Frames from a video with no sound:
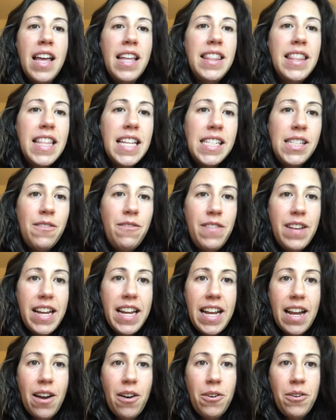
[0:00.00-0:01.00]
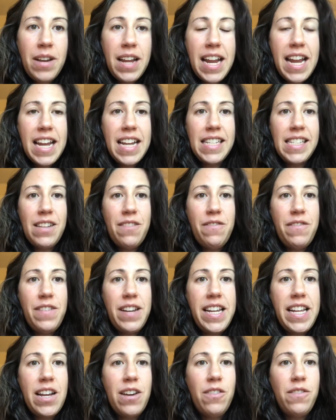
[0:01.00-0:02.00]
This video is a
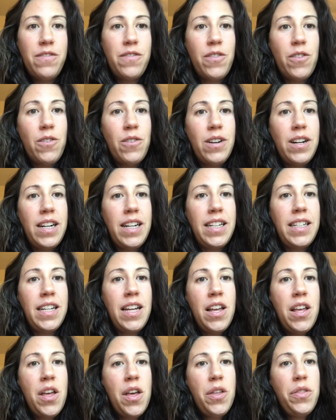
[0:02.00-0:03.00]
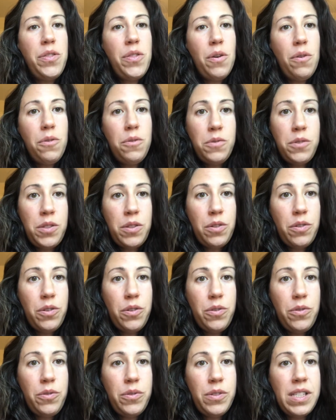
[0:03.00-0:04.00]
video for those
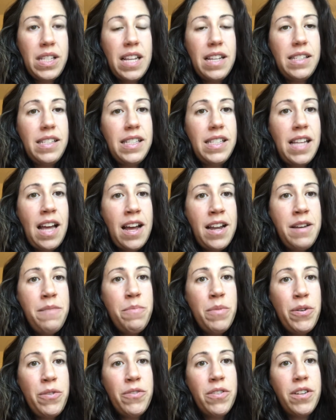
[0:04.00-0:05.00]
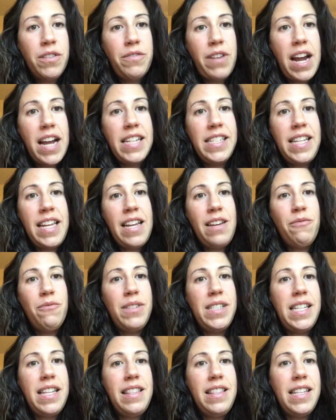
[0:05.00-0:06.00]
whose sun, moon, or rising
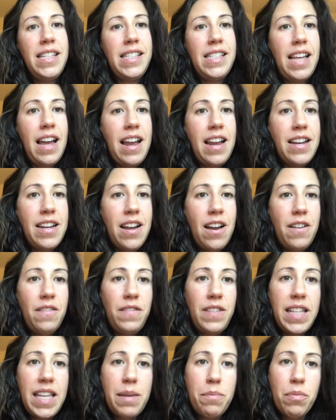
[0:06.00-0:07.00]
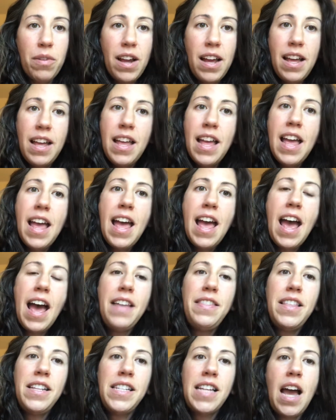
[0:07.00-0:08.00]
was in the sign of Libra
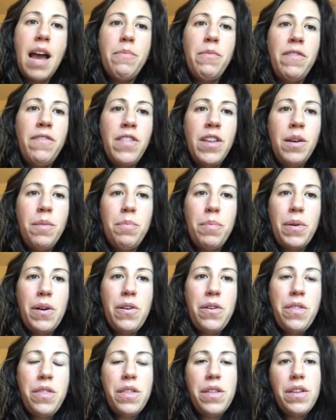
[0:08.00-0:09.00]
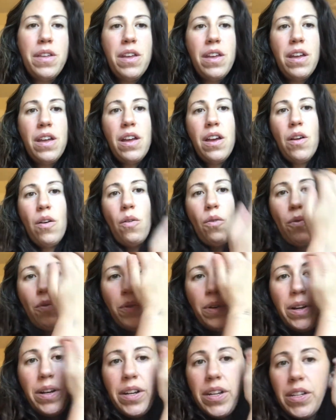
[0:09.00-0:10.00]
at the time of their birth,
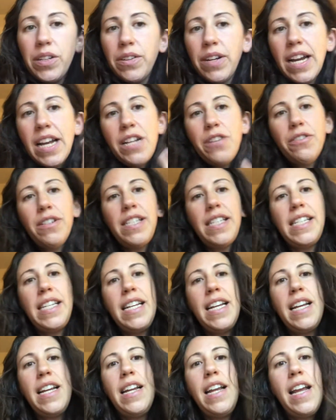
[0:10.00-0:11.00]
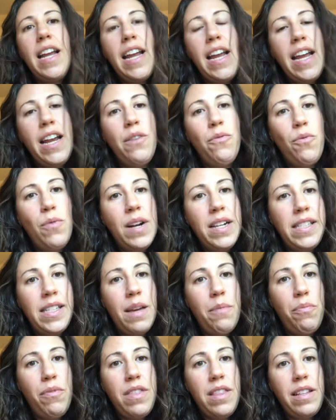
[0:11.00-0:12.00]
or you're interested in what's
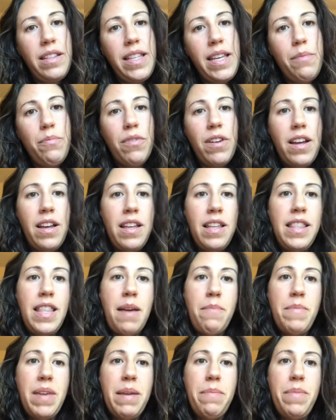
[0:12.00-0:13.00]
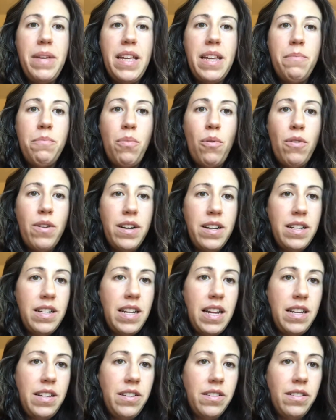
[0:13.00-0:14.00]
up with the Libra that may be important
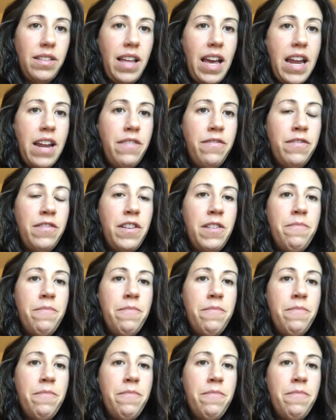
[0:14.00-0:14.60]
in your life.